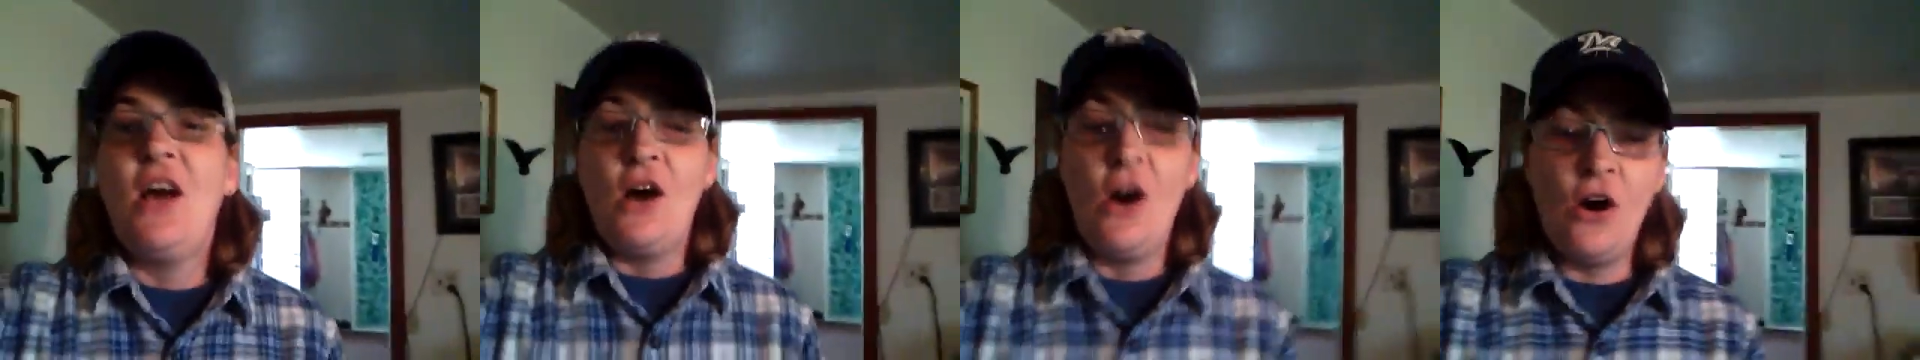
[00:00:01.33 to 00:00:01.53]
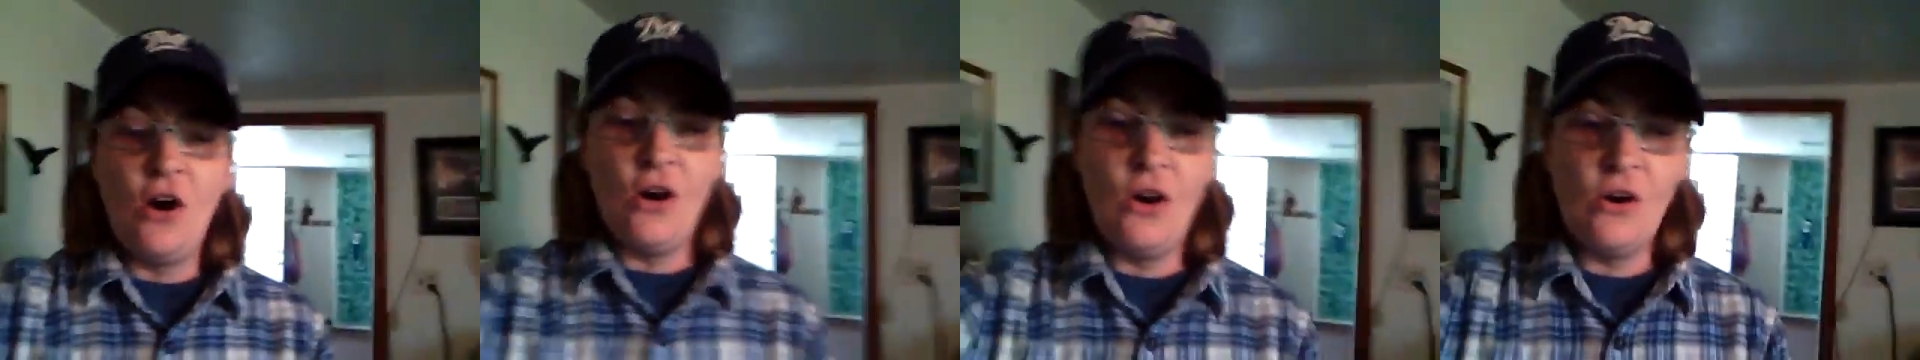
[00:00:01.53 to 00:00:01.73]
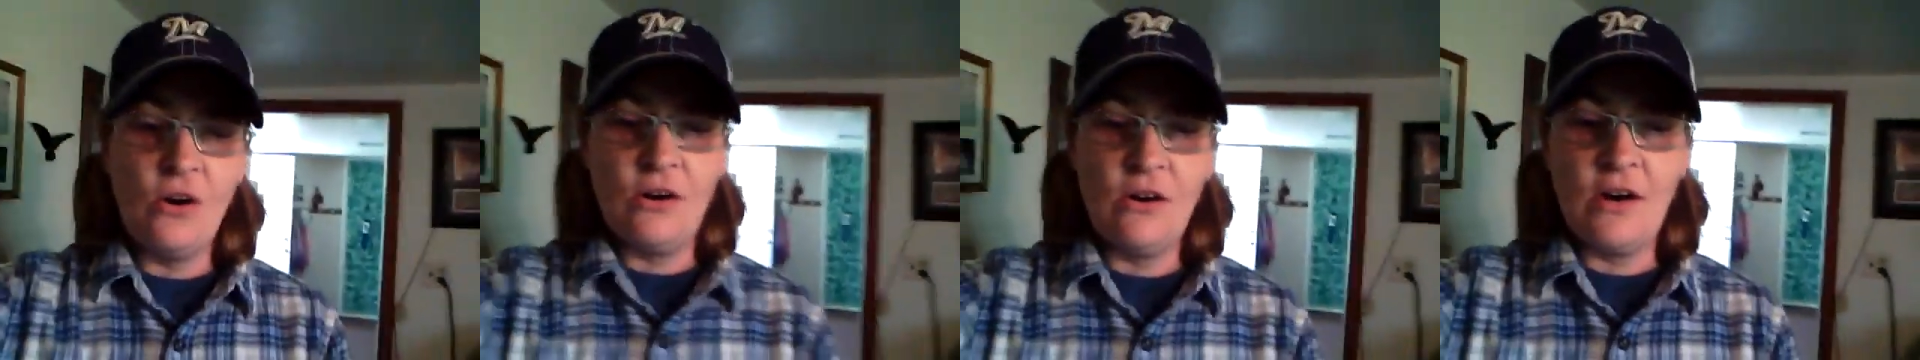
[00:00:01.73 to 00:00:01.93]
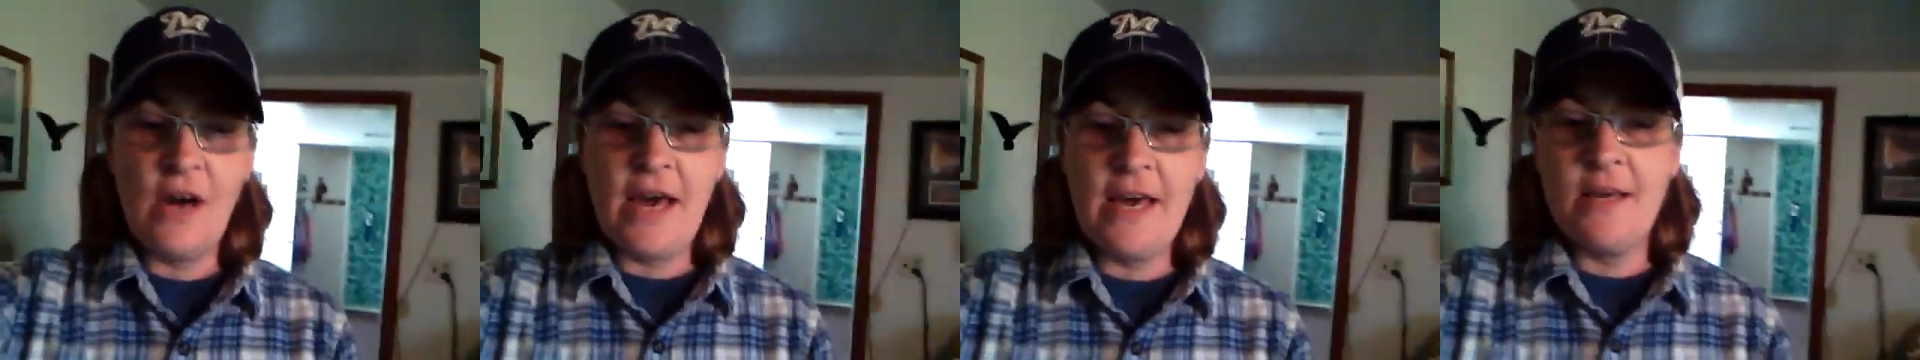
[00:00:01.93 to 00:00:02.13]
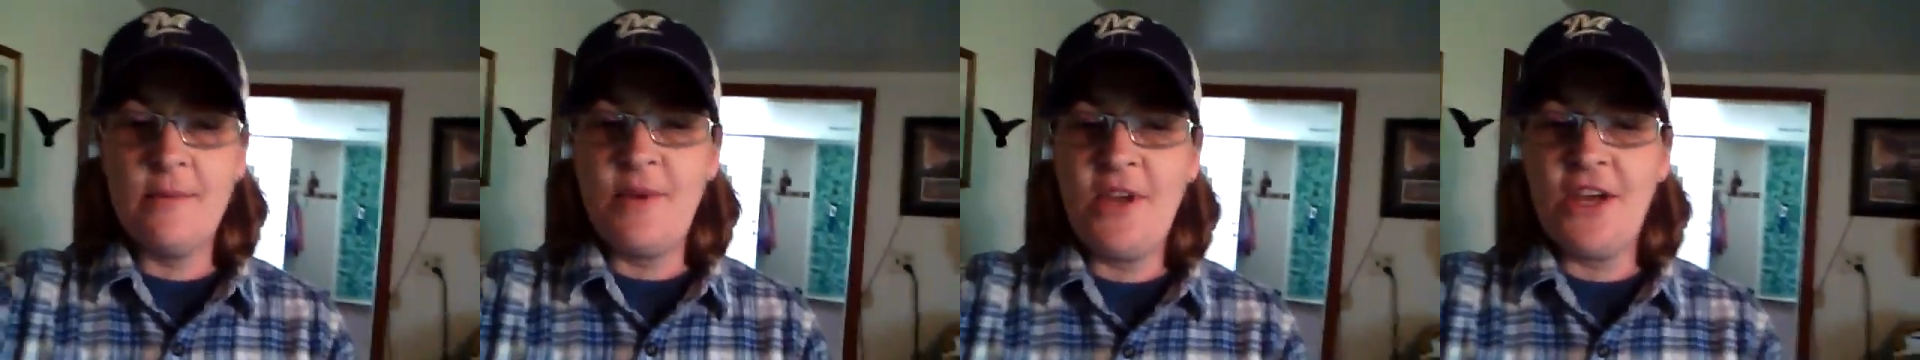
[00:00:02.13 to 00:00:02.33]
Oh,
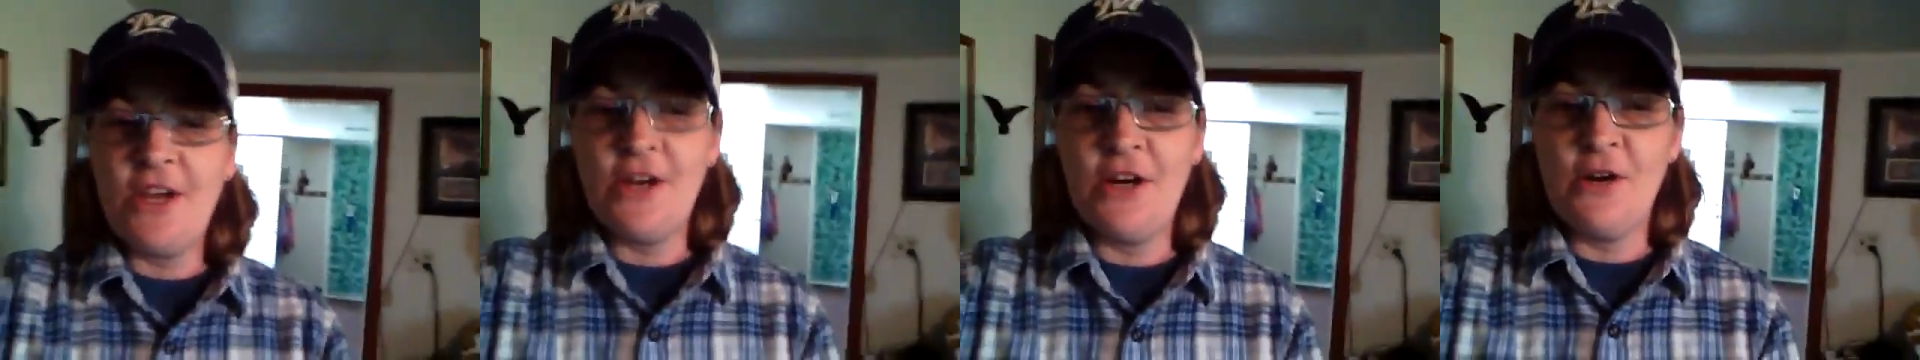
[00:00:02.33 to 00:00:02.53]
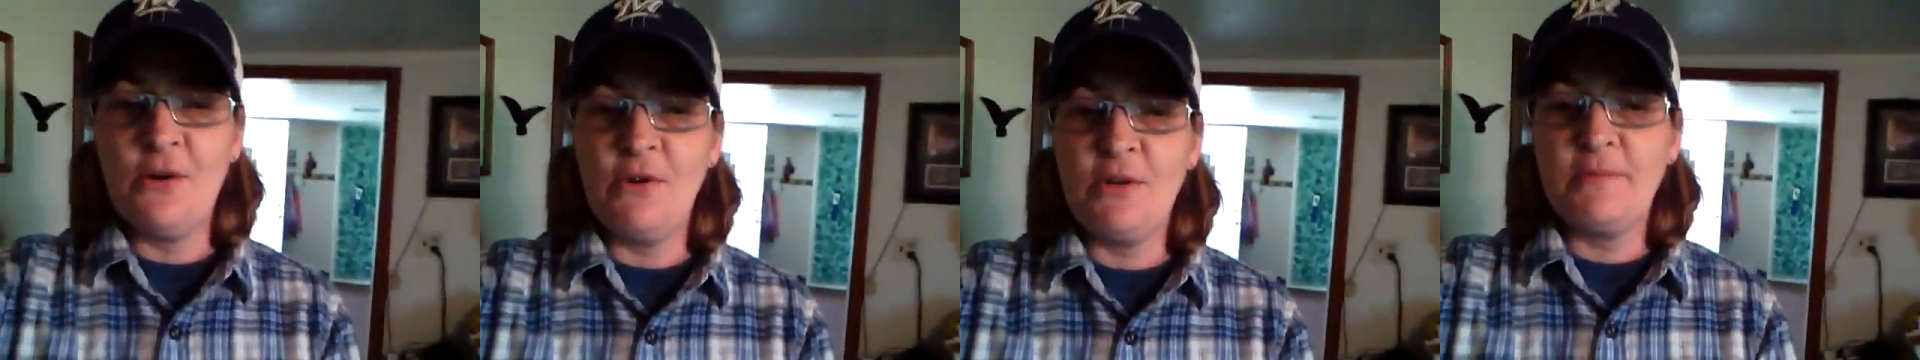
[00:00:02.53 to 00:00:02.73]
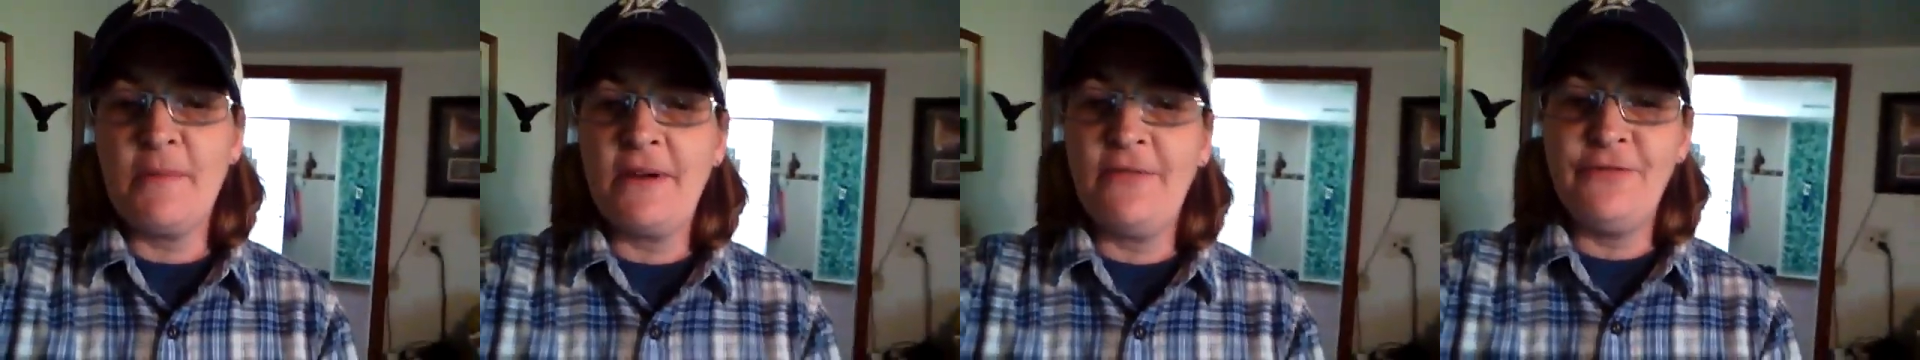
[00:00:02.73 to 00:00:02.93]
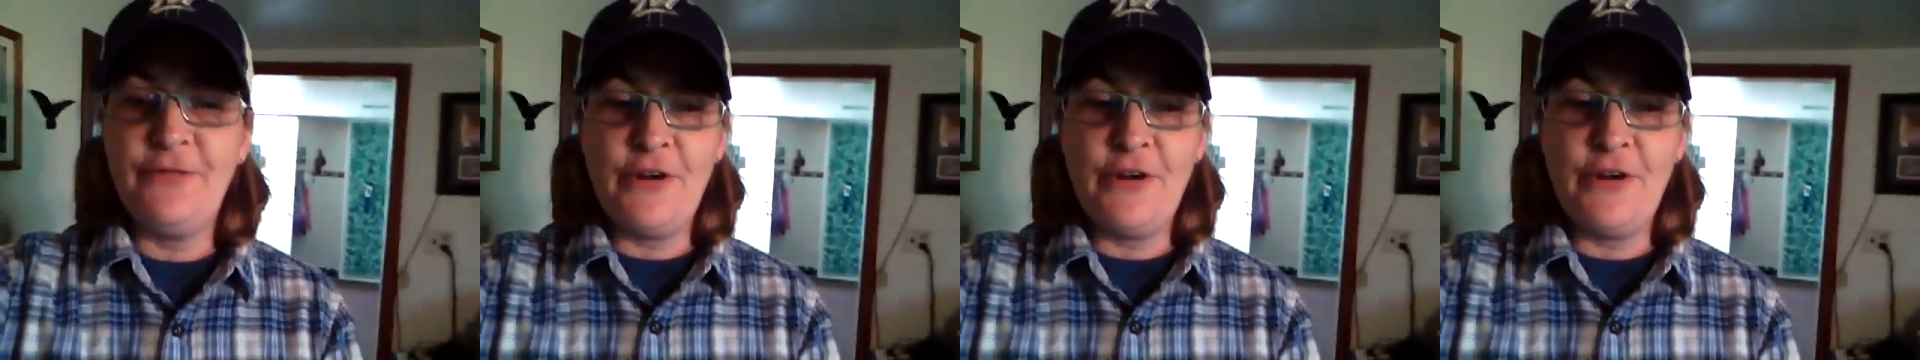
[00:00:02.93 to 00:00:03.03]
I am here with my